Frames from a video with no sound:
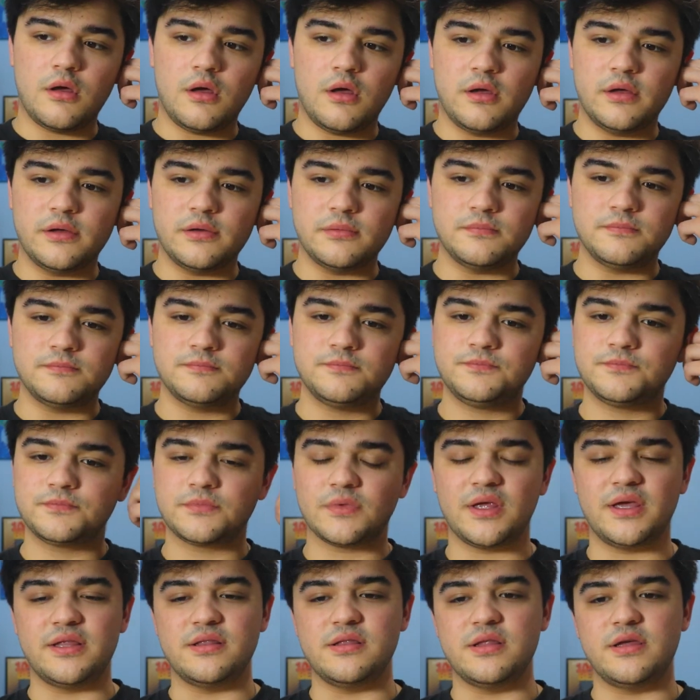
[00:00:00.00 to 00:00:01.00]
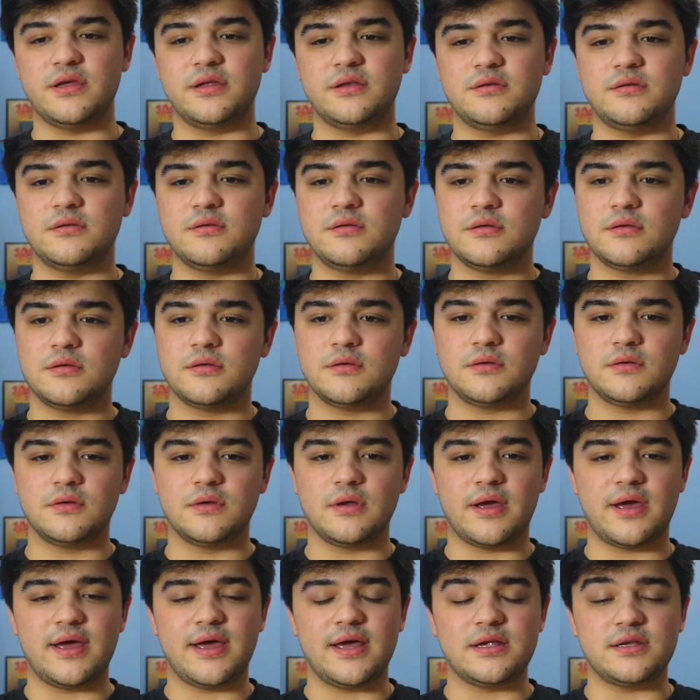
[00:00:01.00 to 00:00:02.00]
um, and then
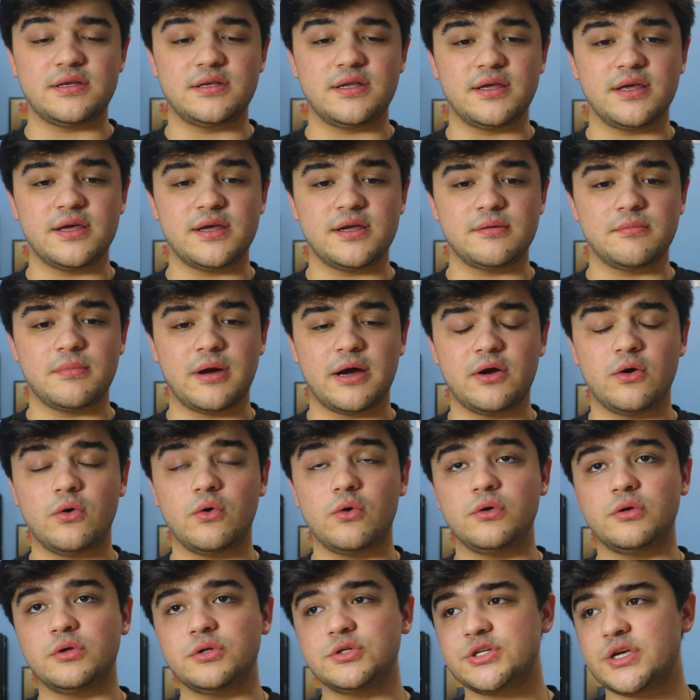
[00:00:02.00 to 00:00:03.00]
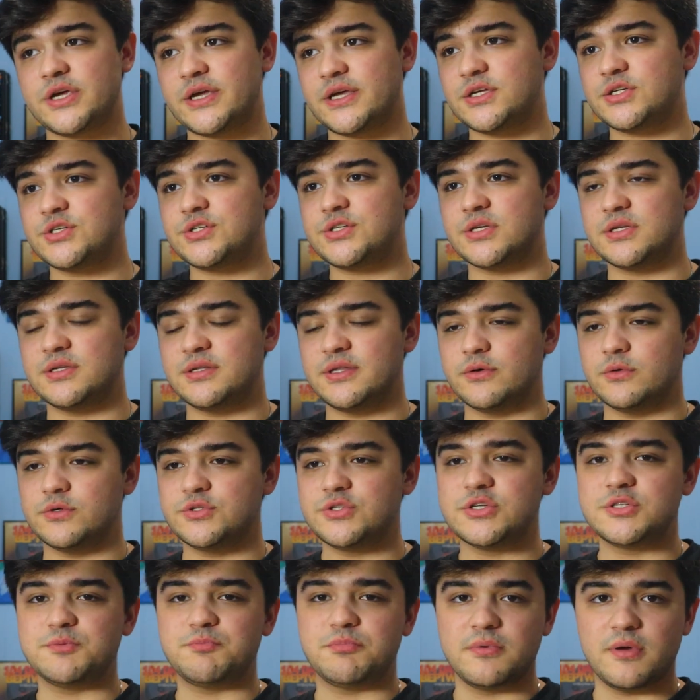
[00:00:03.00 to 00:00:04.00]
I had to get my oil changed, and there
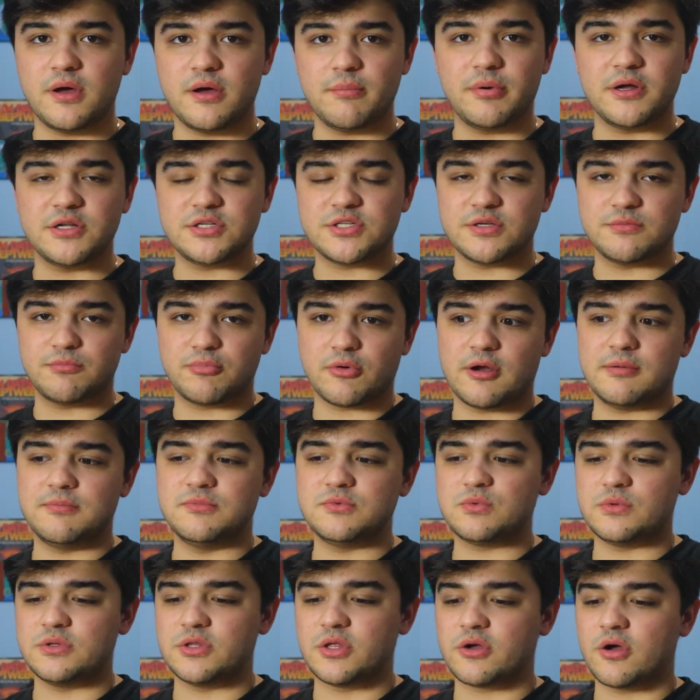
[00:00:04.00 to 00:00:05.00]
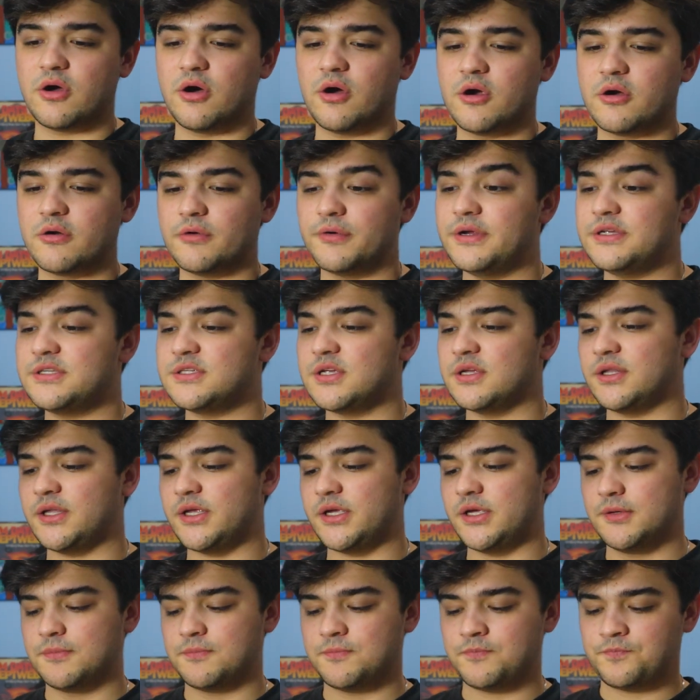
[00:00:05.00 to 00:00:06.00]
was just a bunch of problems with the car
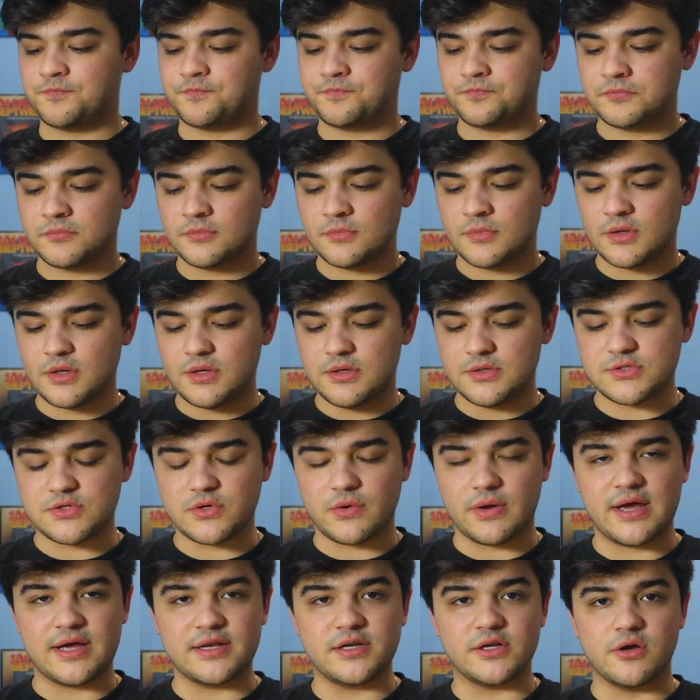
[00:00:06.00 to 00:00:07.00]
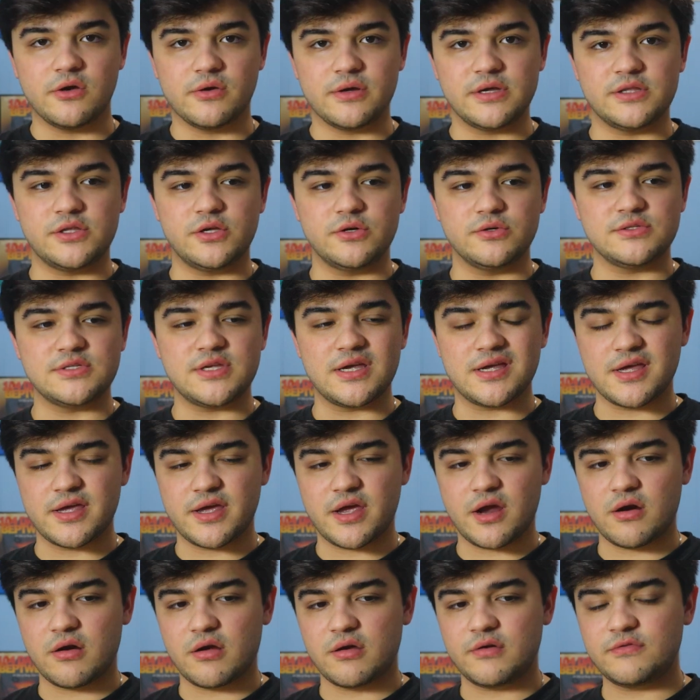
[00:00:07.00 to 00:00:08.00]
recently, so I had to go get those
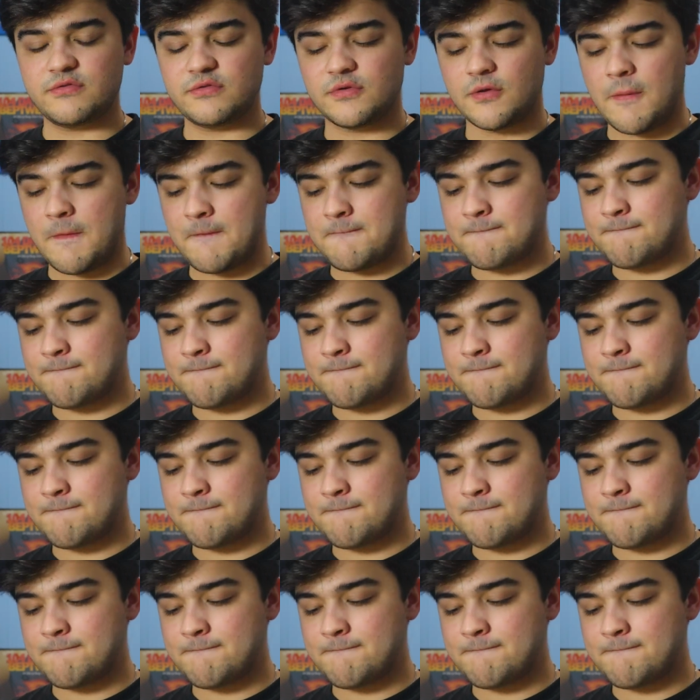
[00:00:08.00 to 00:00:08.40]
taken care of.